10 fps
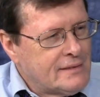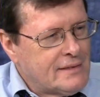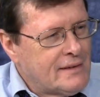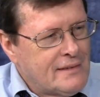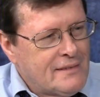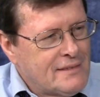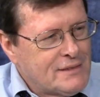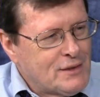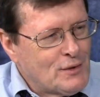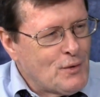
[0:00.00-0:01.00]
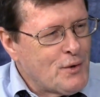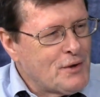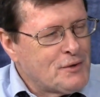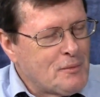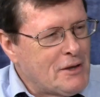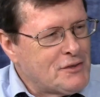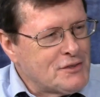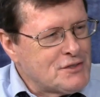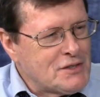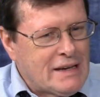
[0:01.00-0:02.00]
yeah, it's a glorious
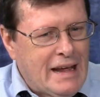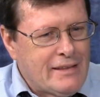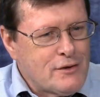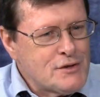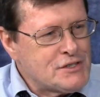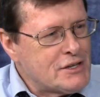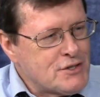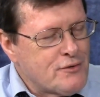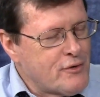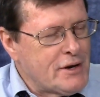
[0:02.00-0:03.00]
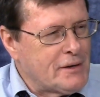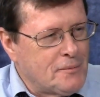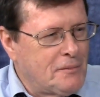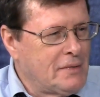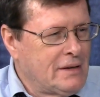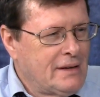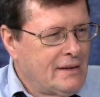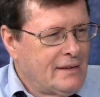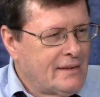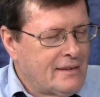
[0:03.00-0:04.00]
message. And, and there is such a freedom.
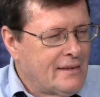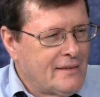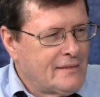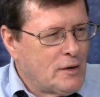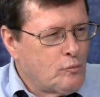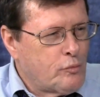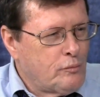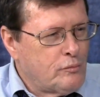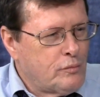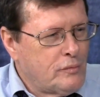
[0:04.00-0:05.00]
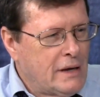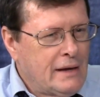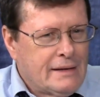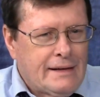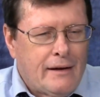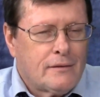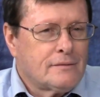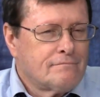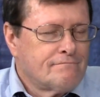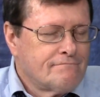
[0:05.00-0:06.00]
Yes. Yeah. Yes. Now,
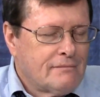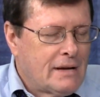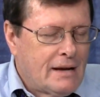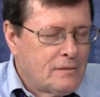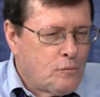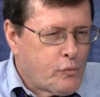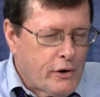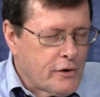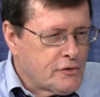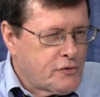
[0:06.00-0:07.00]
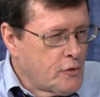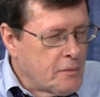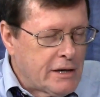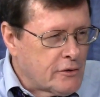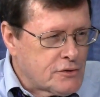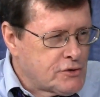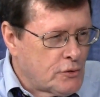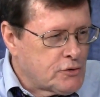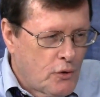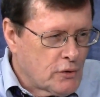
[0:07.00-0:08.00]
prayers for me are so
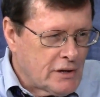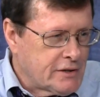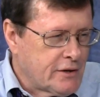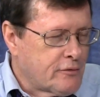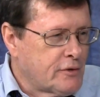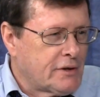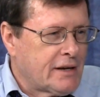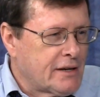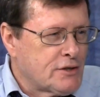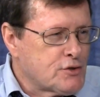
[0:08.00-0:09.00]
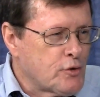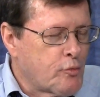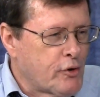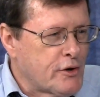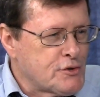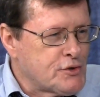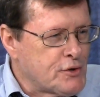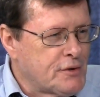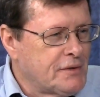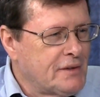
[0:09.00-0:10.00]
totally different. I guess your prayers
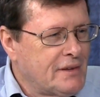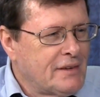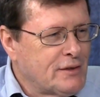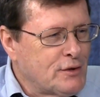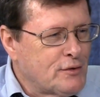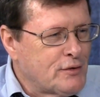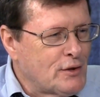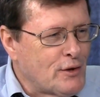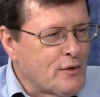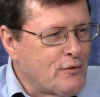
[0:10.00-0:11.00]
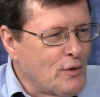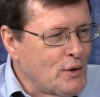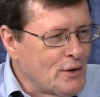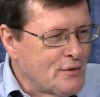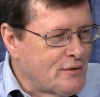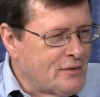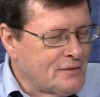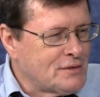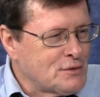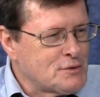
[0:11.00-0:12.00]
are you feel yes. are full
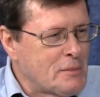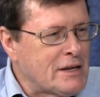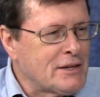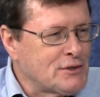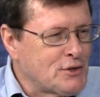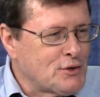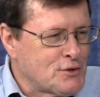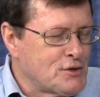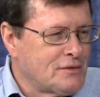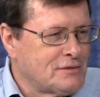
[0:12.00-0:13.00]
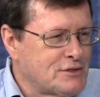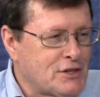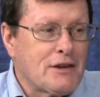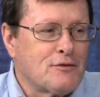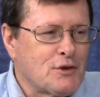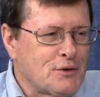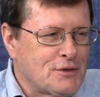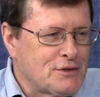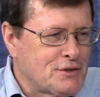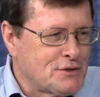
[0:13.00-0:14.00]
of speaking to your Savior
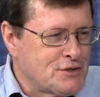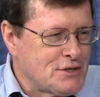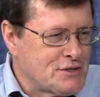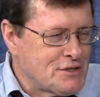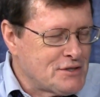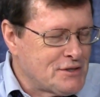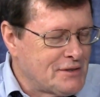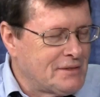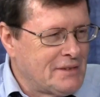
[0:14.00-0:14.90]
and to right. Jesus. And